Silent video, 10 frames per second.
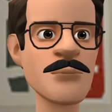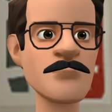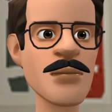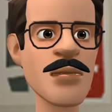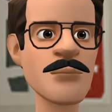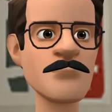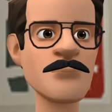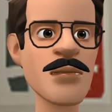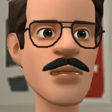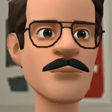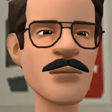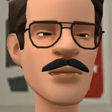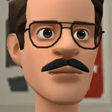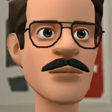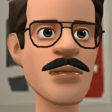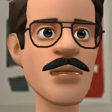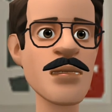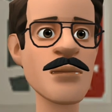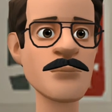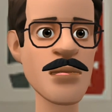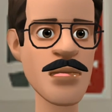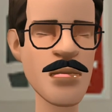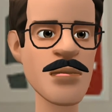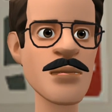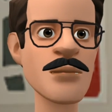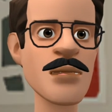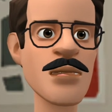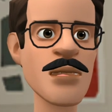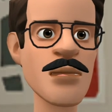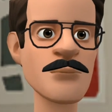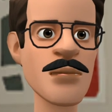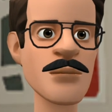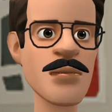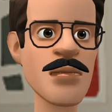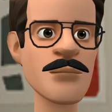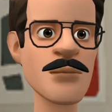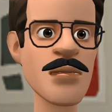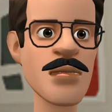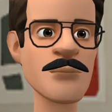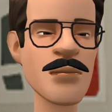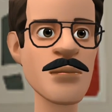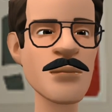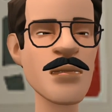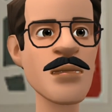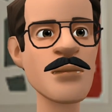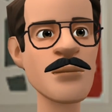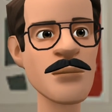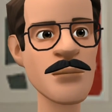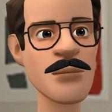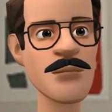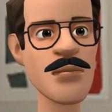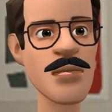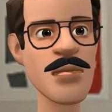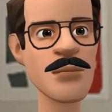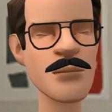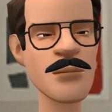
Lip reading: But this 0 on the last or on the right, 1250, that last 0 is significant.